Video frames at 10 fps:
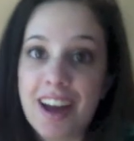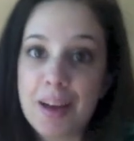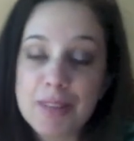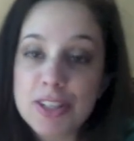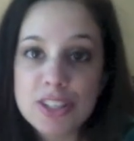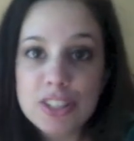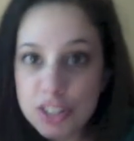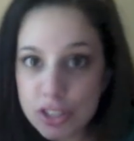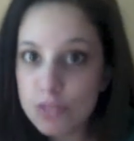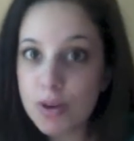I mean,
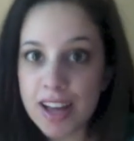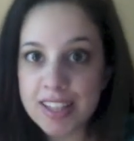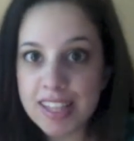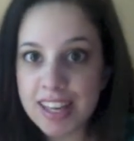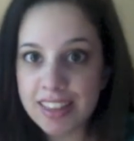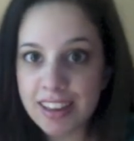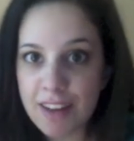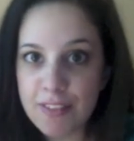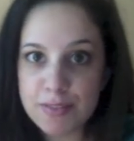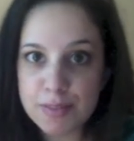do you guys like the
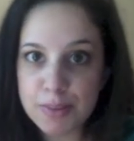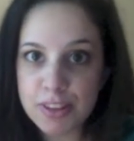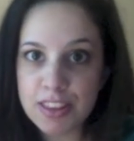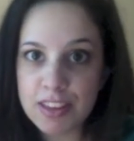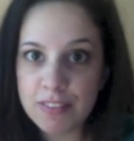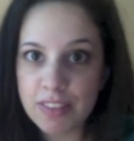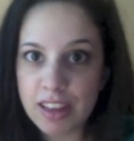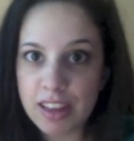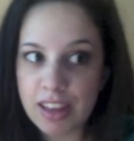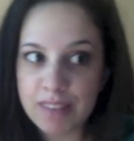cover of The Book Thief?
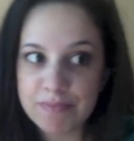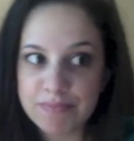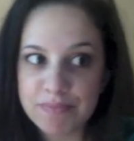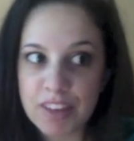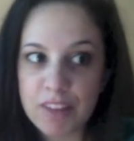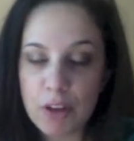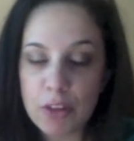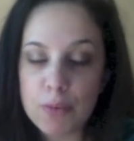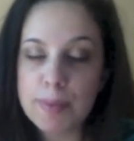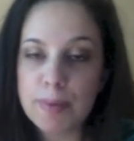Like, if
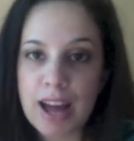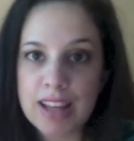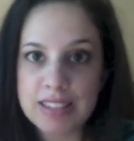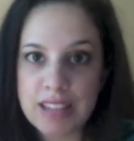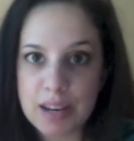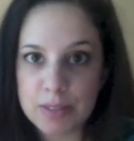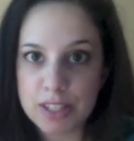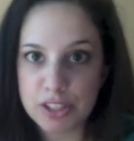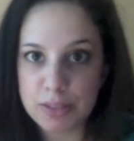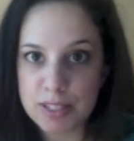other people hadn't said it was
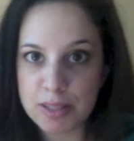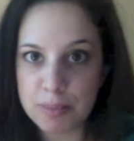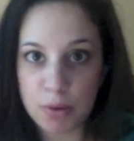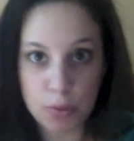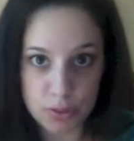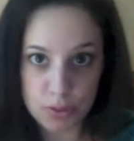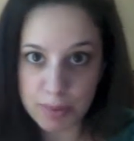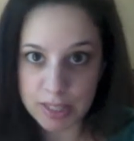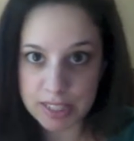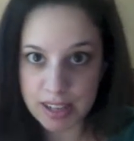such an amazing book, would you have
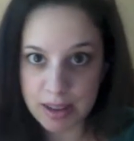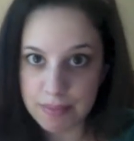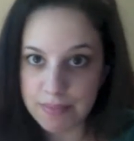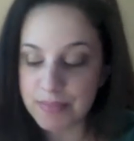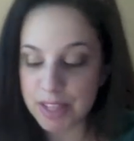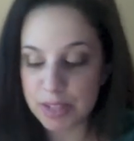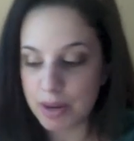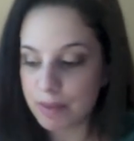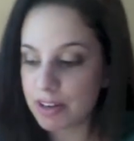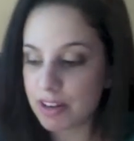picked it up? That's what
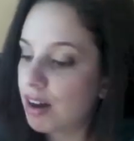I want to know.